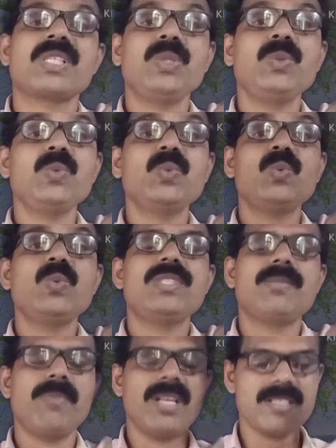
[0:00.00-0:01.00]

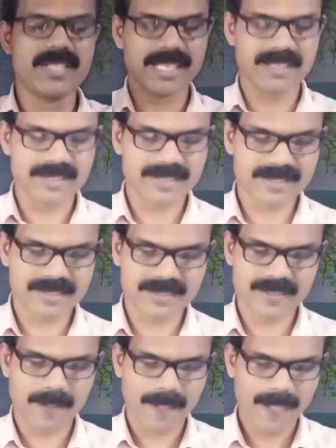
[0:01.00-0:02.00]
huge
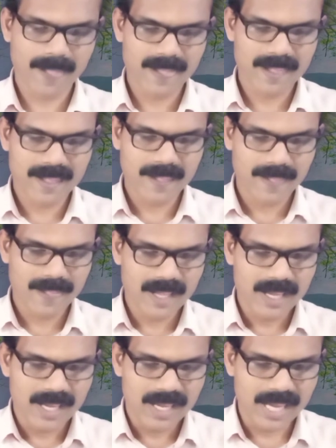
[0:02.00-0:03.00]
buildings.
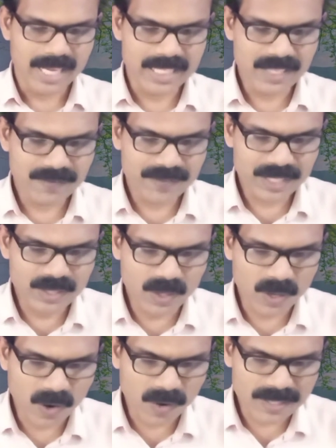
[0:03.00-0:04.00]
And if we
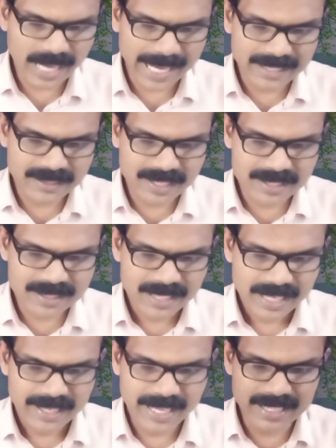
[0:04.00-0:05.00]
go on like this,
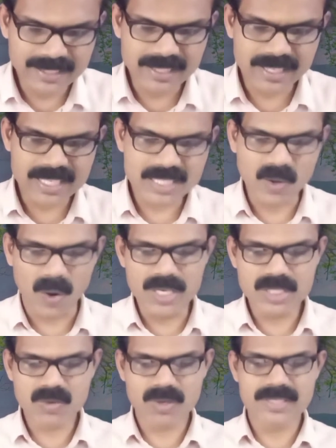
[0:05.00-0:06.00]
nature is
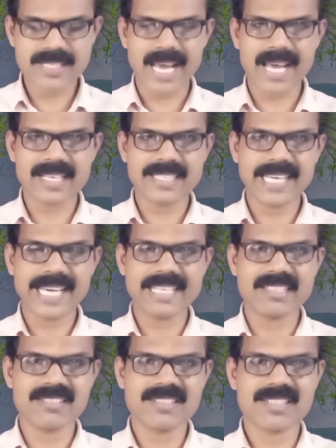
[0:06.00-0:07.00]
going to
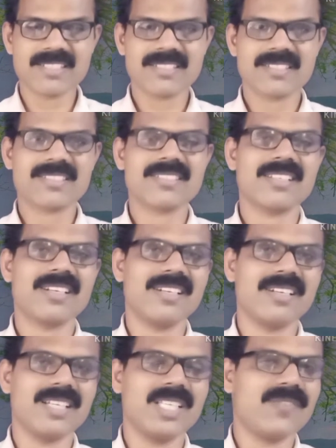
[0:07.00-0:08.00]
retaliate.
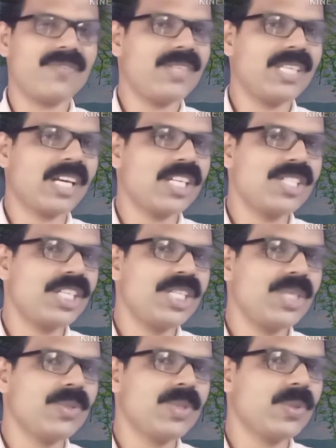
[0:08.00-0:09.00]
If we
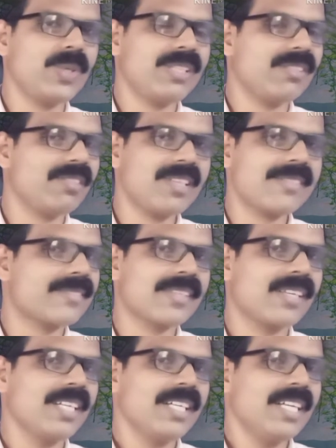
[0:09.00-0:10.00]
continue doing this,
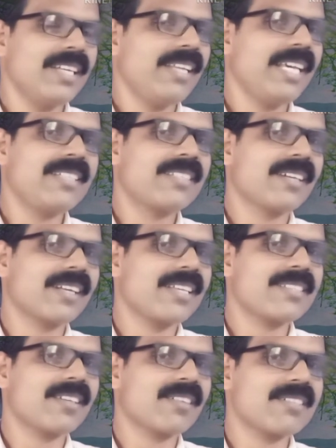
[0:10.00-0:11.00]
nature
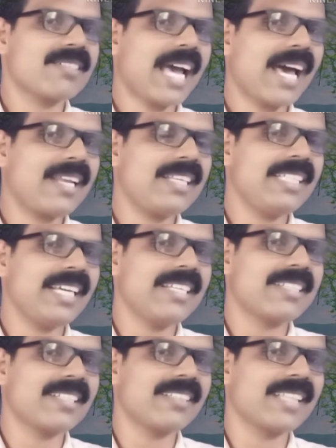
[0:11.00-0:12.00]
is
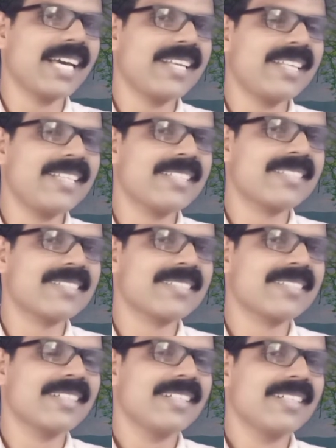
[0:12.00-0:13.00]
retaliating. That
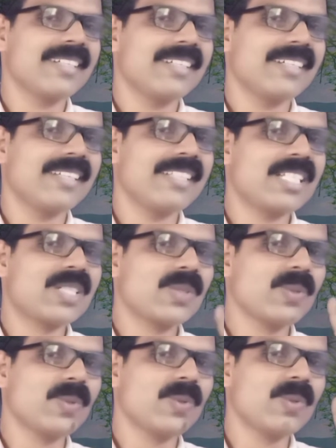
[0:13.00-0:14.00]
is the
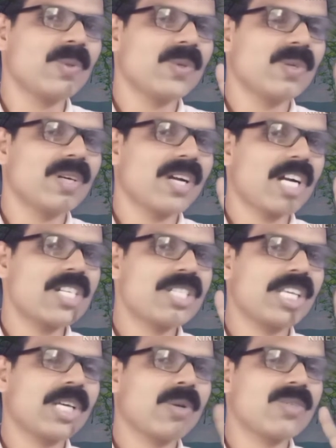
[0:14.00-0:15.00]
2
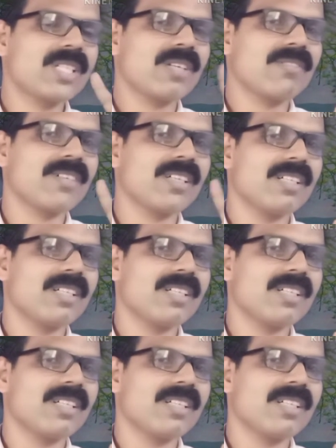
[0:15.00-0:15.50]
consecutive